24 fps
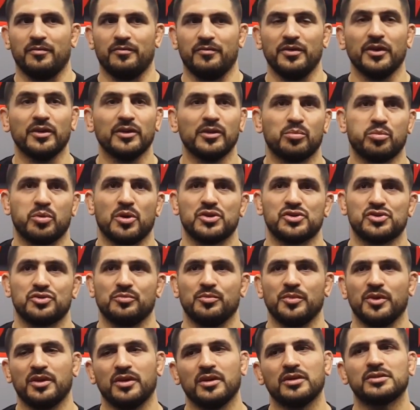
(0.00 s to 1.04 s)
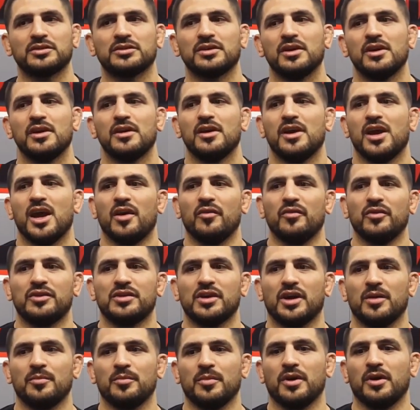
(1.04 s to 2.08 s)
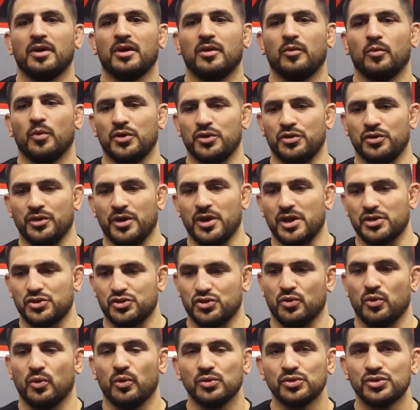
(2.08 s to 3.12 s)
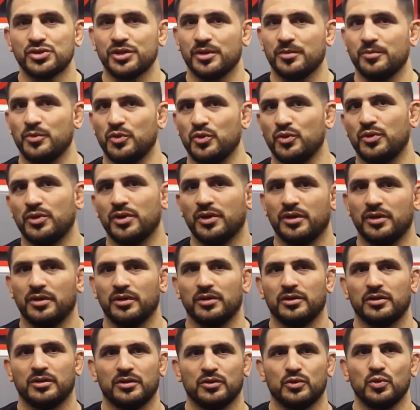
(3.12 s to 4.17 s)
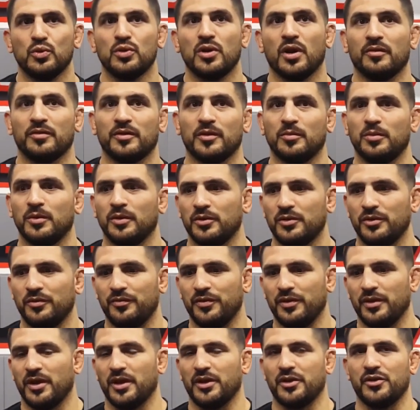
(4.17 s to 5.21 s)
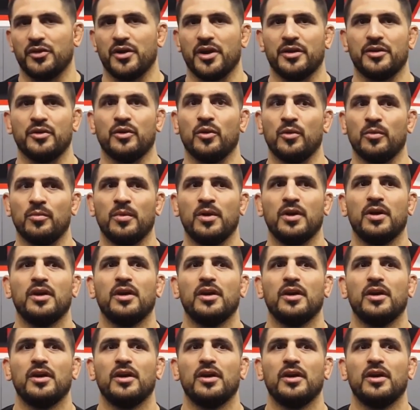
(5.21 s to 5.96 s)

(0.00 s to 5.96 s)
Feel the pressure, because every time when you're at your own gym, you get too comfortable. You feel like you're at home.